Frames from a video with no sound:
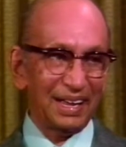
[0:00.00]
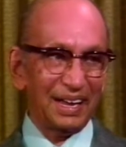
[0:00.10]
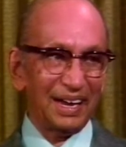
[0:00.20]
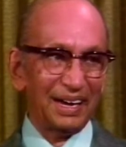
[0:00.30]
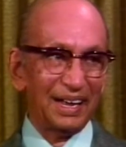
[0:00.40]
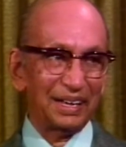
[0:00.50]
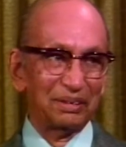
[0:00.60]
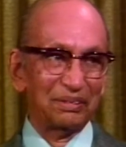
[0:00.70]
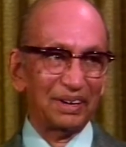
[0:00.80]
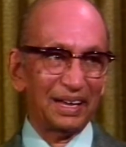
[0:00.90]
and as
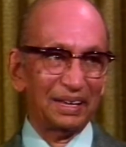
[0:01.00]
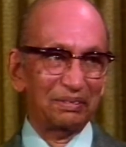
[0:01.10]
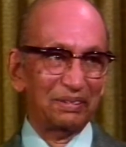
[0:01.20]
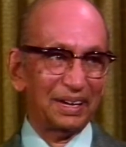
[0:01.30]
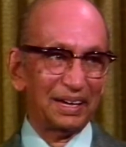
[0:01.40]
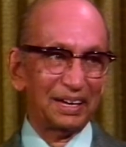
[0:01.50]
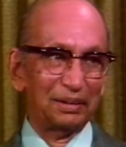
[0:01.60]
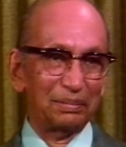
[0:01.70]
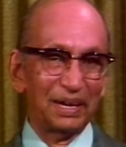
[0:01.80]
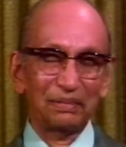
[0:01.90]
soon as he finished his
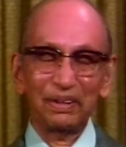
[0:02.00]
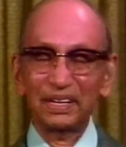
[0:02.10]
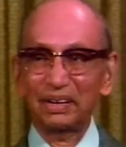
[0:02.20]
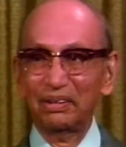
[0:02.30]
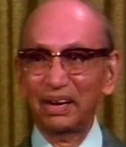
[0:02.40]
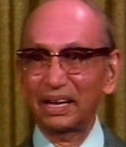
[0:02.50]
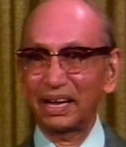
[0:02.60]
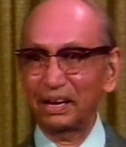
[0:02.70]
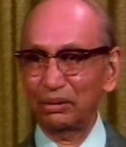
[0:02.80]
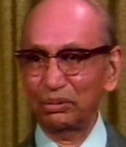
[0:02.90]
breakfast, he will again go